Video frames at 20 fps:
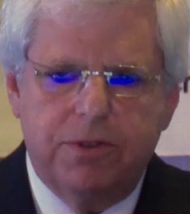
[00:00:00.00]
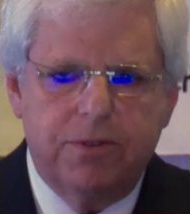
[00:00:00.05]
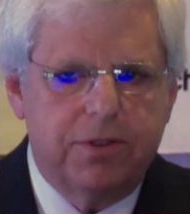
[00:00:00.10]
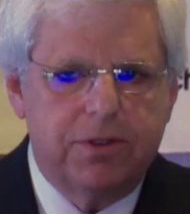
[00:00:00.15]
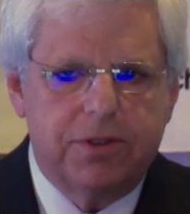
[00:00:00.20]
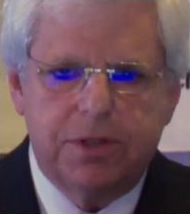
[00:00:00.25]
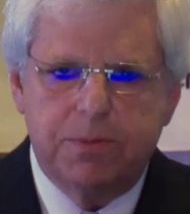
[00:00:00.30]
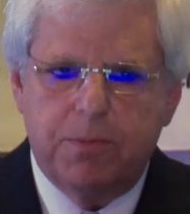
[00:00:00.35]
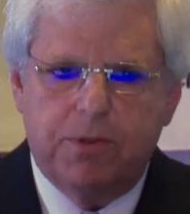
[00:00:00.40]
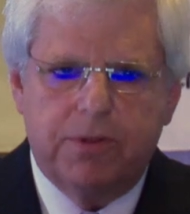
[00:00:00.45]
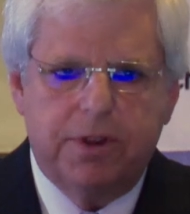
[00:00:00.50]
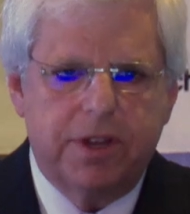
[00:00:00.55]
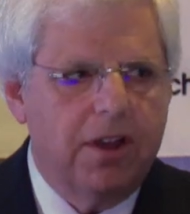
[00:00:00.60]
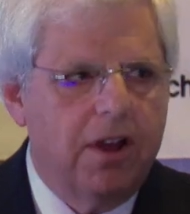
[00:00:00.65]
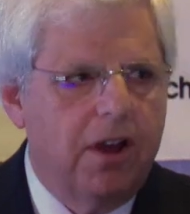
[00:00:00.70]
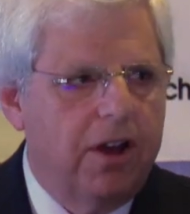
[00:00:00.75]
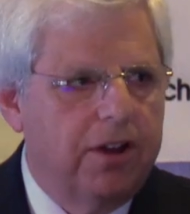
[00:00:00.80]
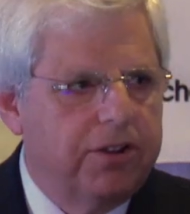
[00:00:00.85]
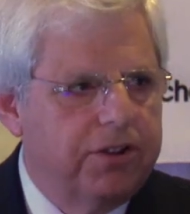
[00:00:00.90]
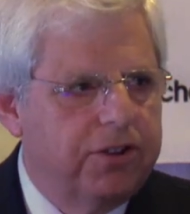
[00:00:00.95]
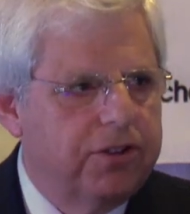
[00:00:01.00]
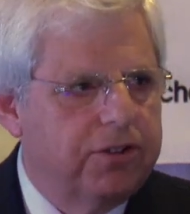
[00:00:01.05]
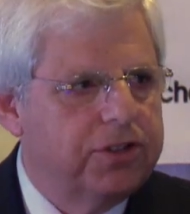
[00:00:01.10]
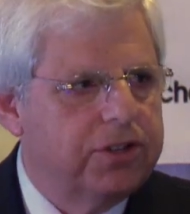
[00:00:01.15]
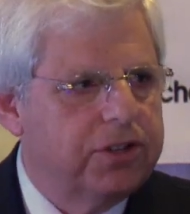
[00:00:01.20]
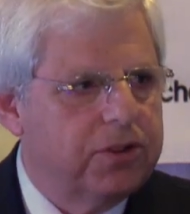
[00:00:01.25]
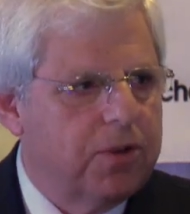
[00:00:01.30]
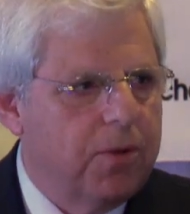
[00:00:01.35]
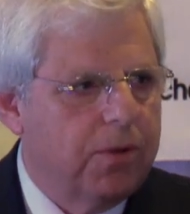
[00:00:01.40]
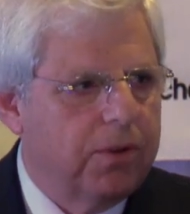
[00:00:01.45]
you this morning
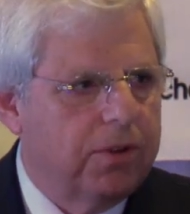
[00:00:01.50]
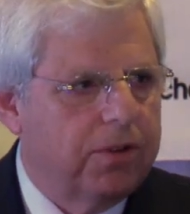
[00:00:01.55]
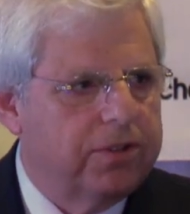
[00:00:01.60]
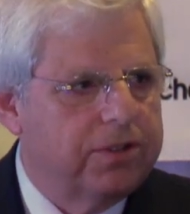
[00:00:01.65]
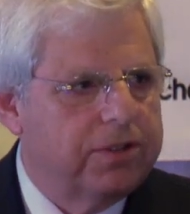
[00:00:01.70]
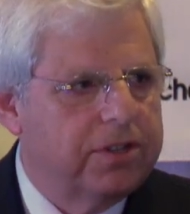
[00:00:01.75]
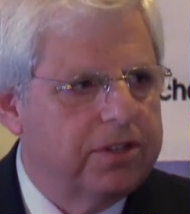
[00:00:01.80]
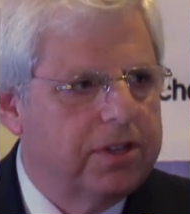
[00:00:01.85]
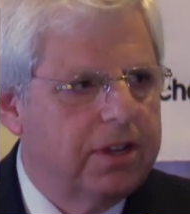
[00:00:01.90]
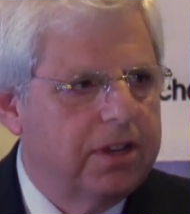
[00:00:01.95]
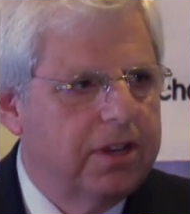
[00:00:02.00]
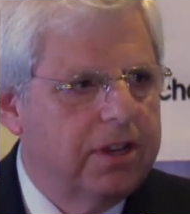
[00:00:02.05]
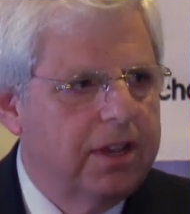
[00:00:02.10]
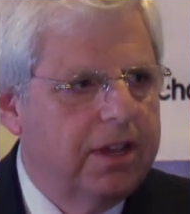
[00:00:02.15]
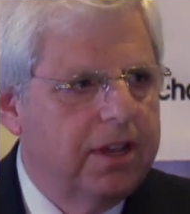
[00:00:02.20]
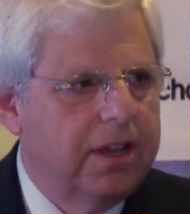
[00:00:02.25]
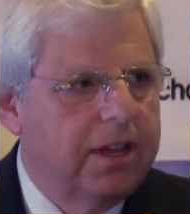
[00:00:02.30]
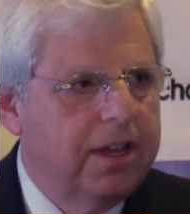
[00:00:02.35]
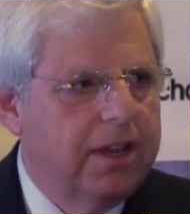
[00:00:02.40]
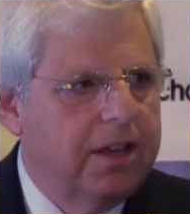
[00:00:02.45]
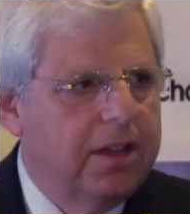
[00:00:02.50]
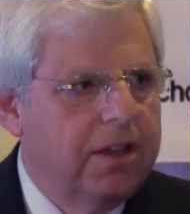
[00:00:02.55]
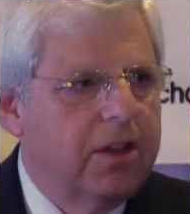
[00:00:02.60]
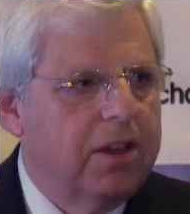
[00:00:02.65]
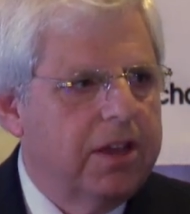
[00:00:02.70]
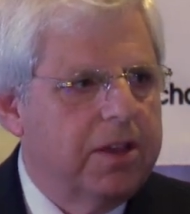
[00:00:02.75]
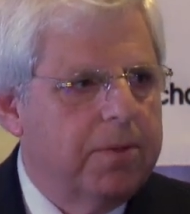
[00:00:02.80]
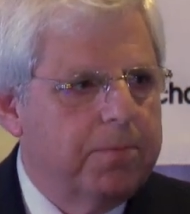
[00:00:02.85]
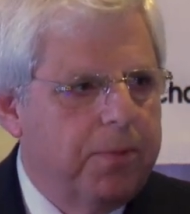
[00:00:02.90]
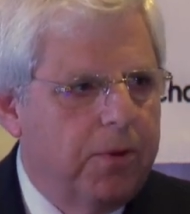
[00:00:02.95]
underscores
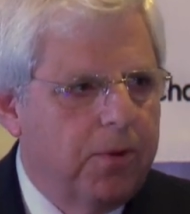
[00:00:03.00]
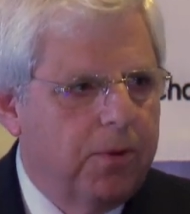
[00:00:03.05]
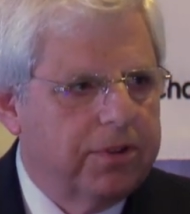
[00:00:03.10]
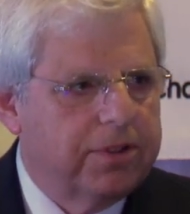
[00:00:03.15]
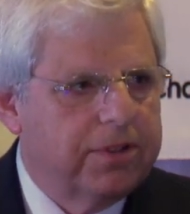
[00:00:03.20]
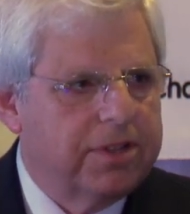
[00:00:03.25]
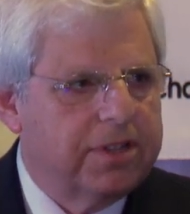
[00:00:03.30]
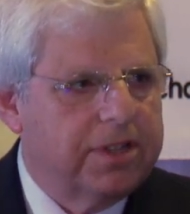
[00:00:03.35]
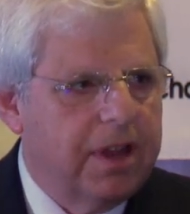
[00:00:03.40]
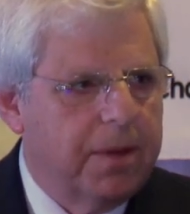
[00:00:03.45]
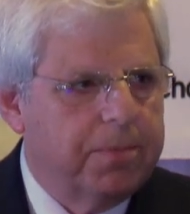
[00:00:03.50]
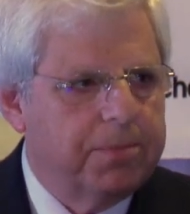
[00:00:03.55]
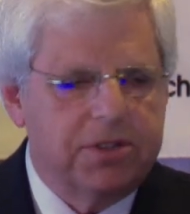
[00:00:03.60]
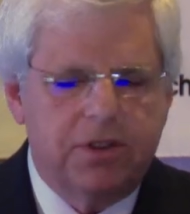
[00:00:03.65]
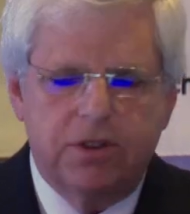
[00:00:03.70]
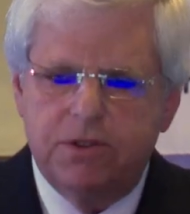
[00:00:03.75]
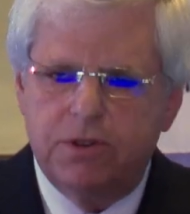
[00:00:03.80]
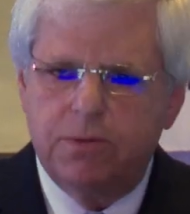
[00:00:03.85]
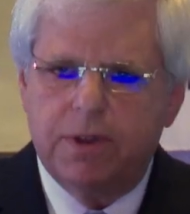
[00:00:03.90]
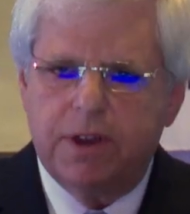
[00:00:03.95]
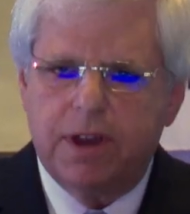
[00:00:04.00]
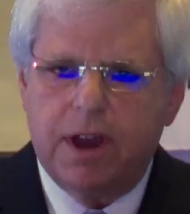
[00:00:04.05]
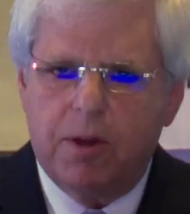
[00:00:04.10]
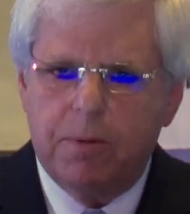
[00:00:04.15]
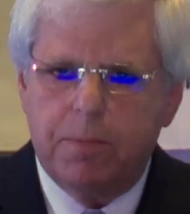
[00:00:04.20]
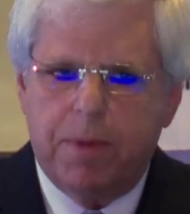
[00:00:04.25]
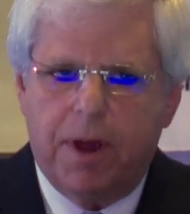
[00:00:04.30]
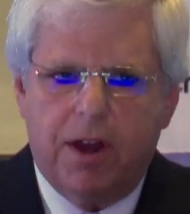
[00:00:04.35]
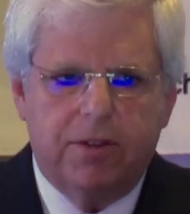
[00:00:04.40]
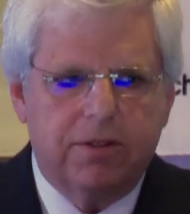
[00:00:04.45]
important steps to doing
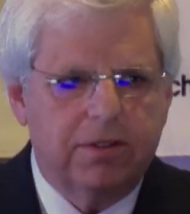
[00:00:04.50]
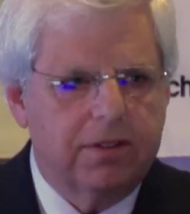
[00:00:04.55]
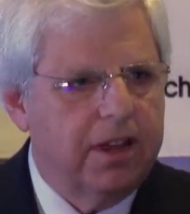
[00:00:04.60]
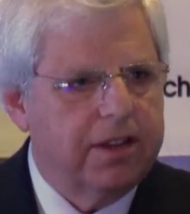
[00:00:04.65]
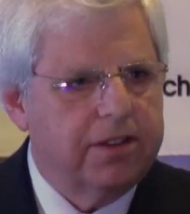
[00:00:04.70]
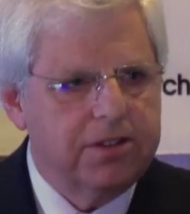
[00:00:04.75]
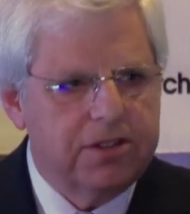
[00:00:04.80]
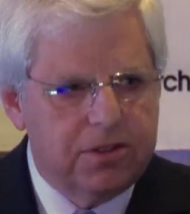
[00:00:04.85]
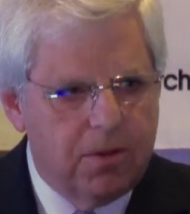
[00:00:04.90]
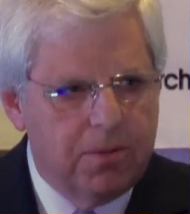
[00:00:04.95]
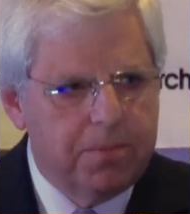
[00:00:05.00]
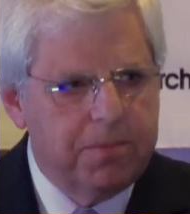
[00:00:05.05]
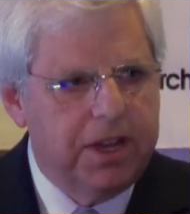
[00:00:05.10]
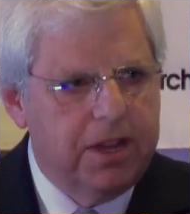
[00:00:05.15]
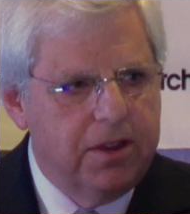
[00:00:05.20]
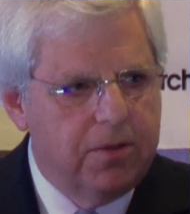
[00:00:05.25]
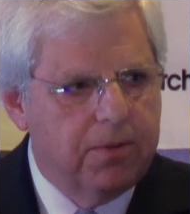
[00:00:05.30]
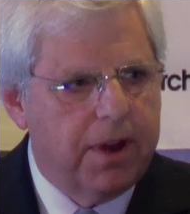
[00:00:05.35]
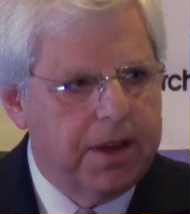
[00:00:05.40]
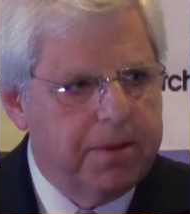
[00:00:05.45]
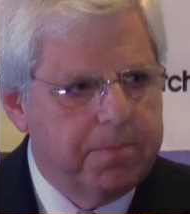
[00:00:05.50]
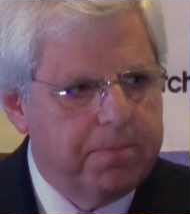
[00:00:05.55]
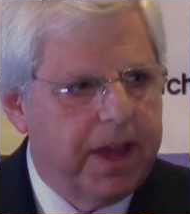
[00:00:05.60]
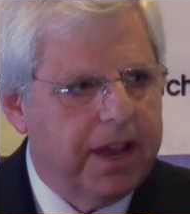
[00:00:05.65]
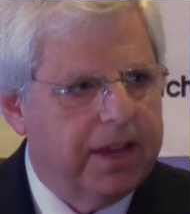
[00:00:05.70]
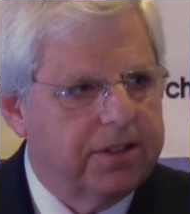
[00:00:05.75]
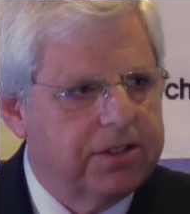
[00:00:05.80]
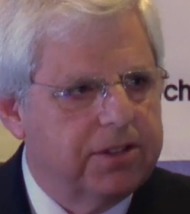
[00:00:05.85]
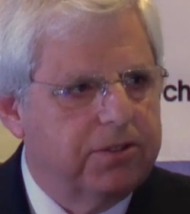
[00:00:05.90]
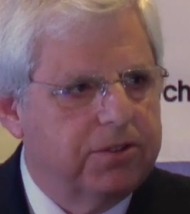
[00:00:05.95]
our part, like so many great
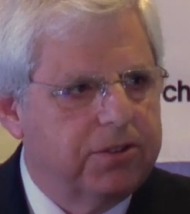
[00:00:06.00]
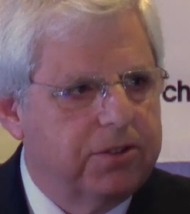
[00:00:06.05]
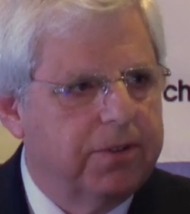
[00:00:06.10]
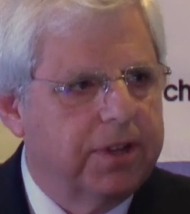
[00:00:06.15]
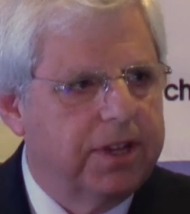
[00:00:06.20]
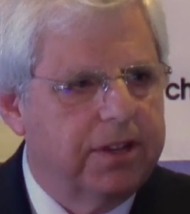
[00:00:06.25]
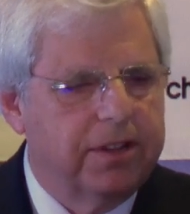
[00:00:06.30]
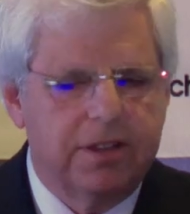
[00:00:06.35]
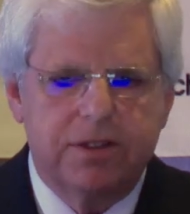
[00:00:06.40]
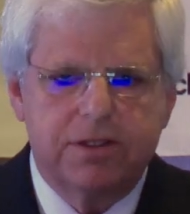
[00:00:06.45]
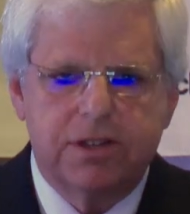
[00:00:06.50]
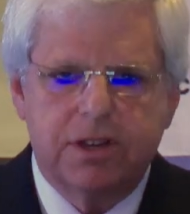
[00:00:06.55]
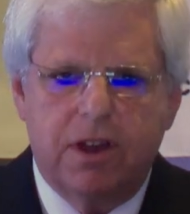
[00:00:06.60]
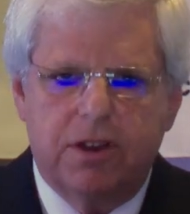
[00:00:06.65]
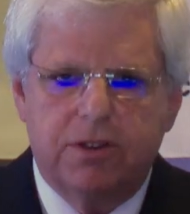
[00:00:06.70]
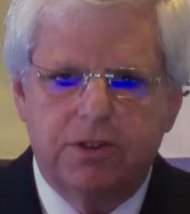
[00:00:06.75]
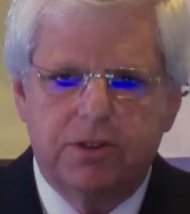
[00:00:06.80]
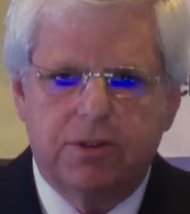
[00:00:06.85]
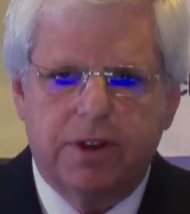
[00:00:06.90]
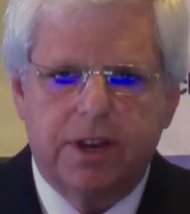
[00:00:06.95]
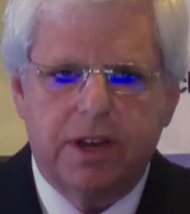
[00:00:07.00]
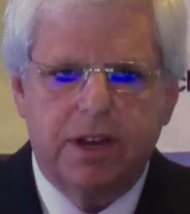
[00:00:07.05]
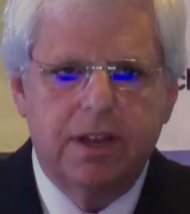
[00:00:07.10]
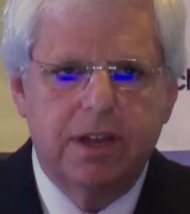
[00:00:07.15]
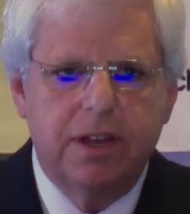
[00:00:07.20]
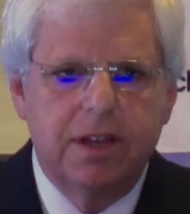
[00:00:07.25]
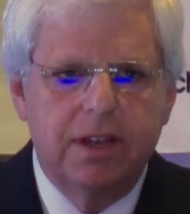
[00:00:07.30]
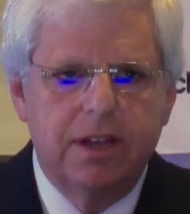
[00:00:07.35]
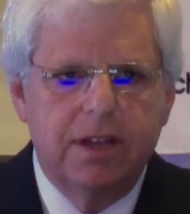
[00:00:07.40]
banks are doing in this country.